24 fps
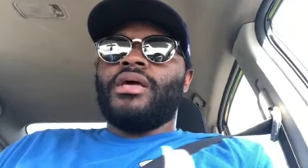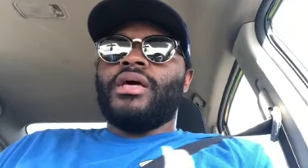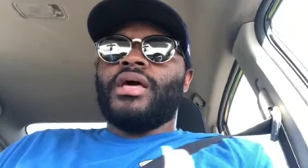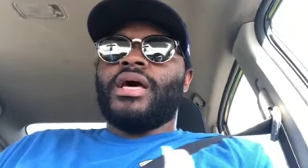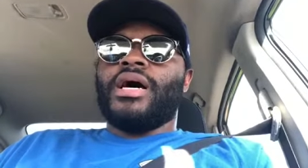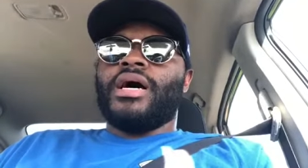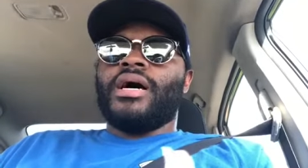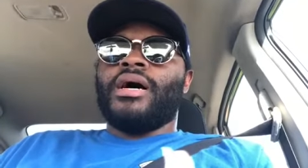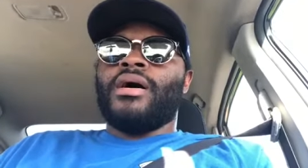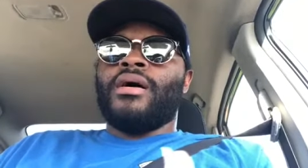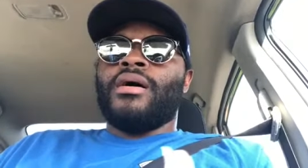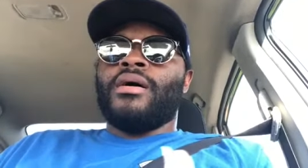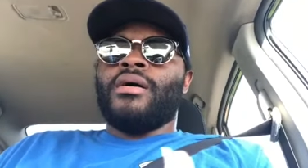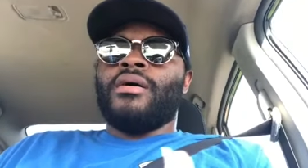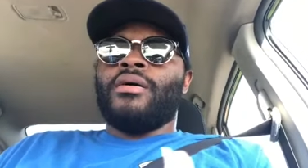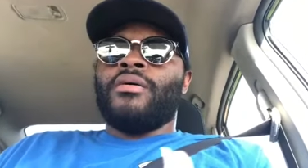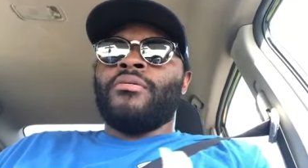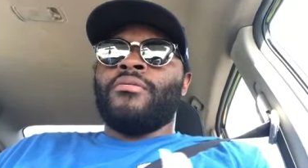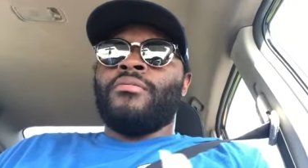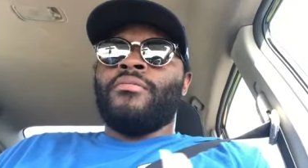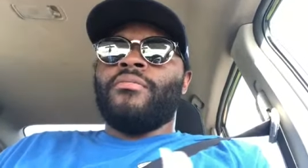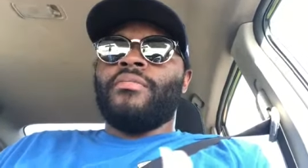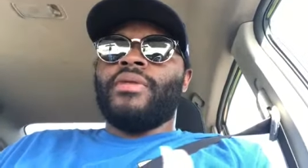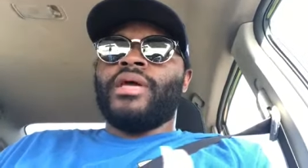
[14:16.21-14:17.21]

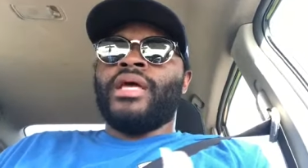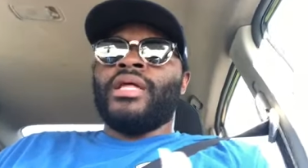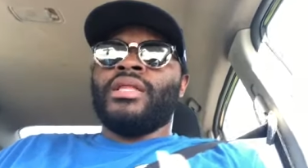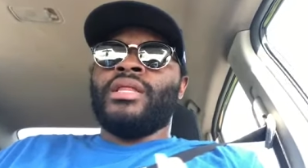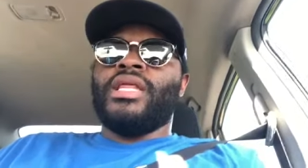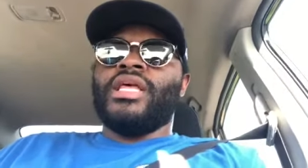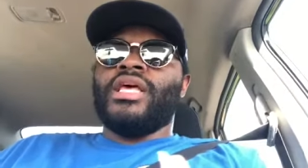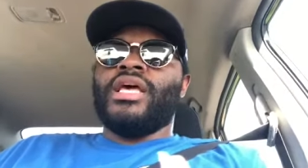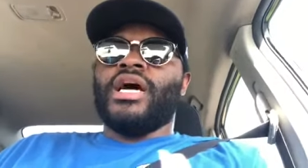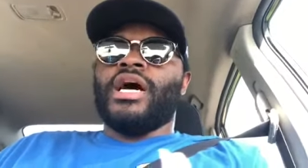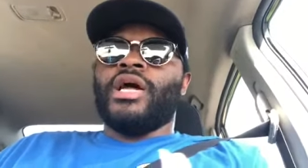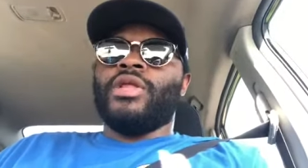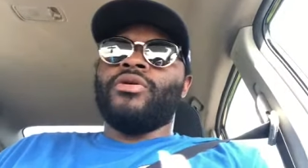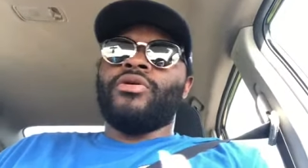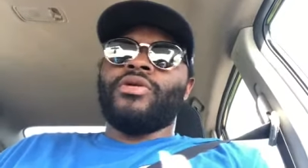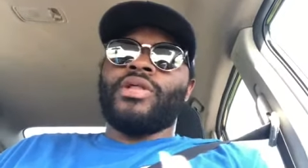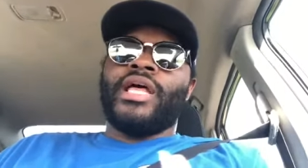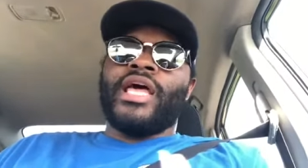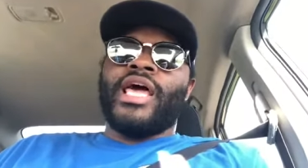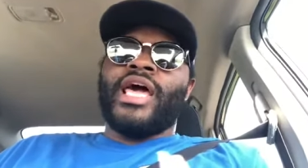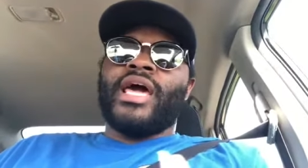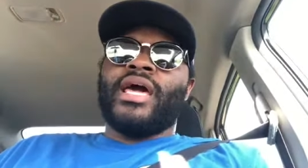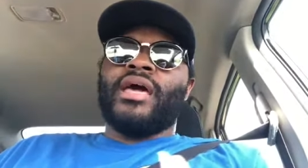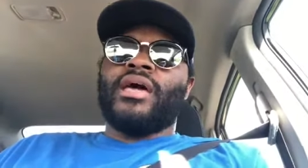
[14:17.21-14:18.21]
um, in the other
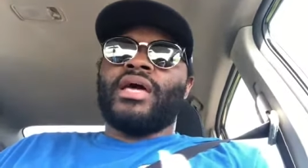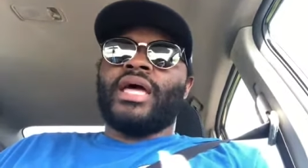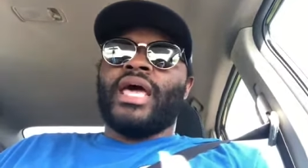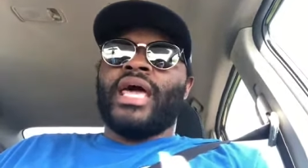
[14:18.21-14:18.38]
leg,